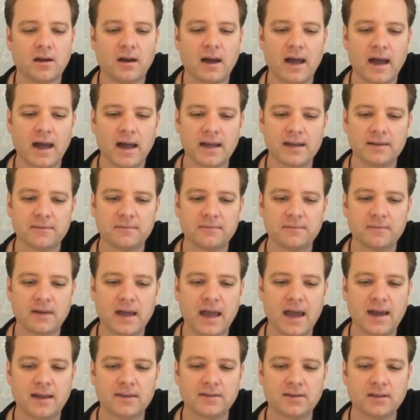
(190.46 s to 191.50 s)
I've
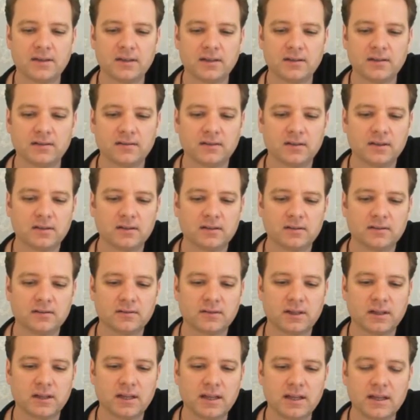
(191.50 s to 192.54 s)
had
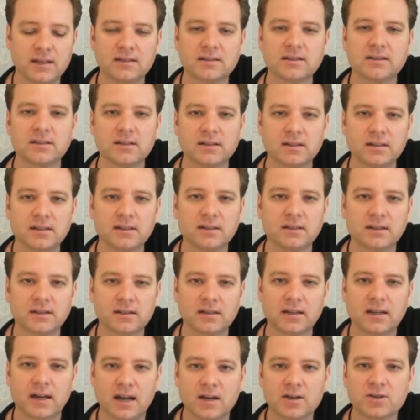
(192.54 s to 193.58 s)
the hint
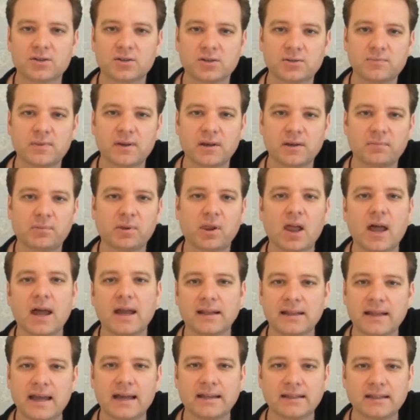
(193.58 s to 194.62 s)
and that I should be
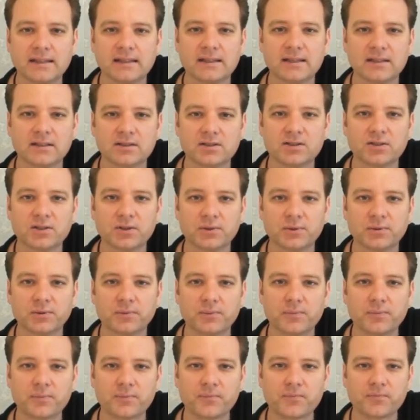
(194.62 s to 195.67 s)
applying that to this too.
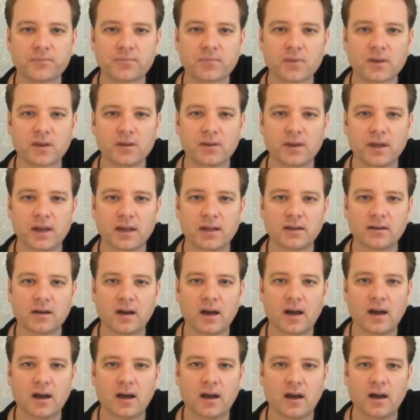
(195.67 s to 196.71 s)
That
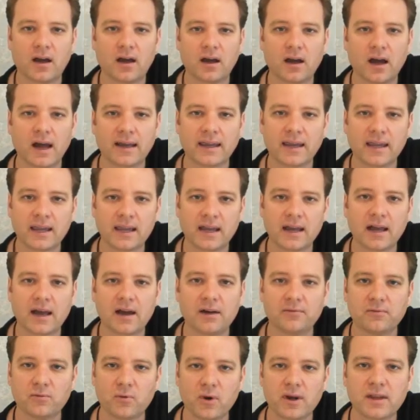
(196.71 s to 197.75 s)
I can't
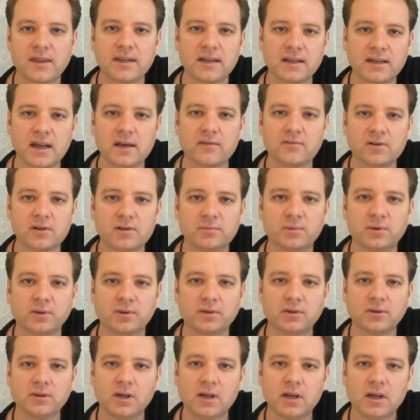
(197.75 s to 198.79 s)
avoid the
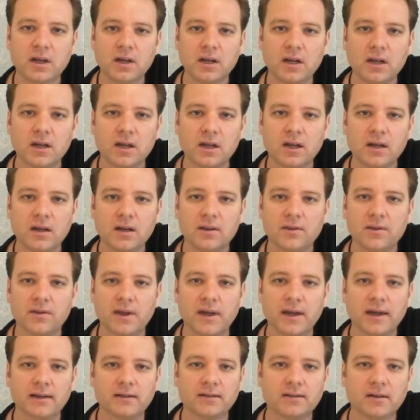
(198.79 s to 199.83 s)
inevitable.
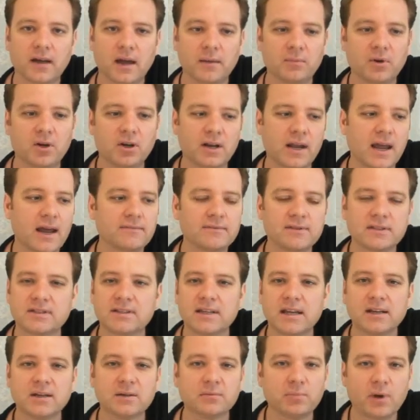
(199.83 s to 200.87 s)
That I'm going to have to
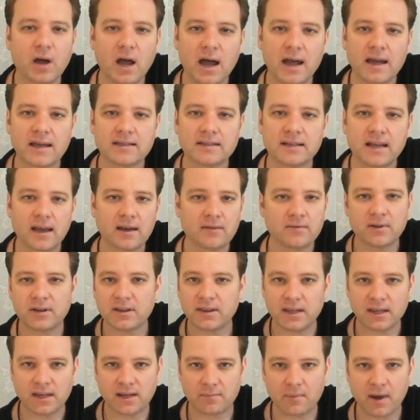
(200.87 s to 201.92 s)
say goodbye to
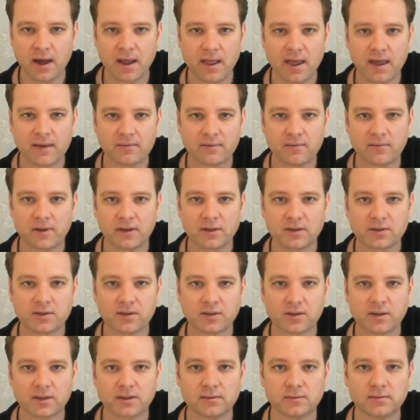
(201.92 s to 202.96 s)
everything in my life
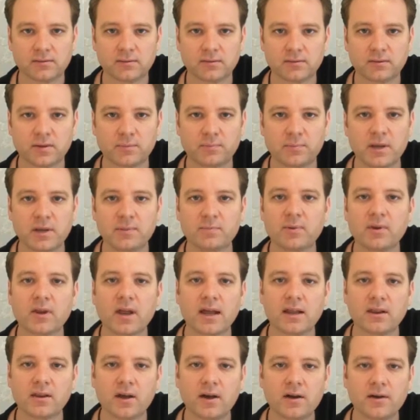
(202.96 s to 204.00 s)
eventually. The people
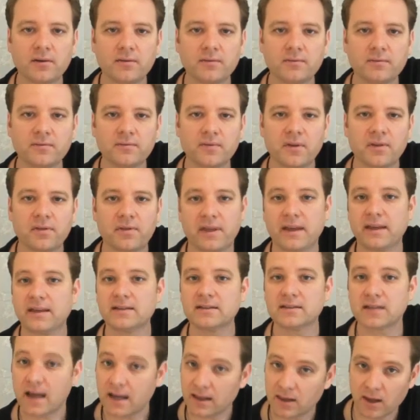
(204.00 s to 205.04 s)
I love, the
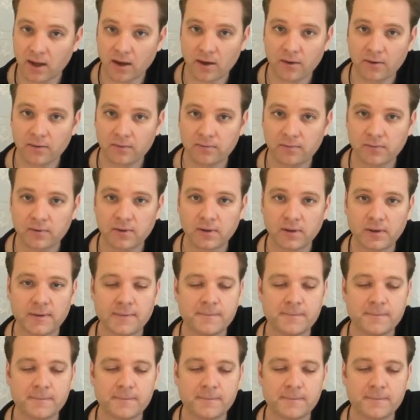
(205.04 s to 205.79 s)
things I love,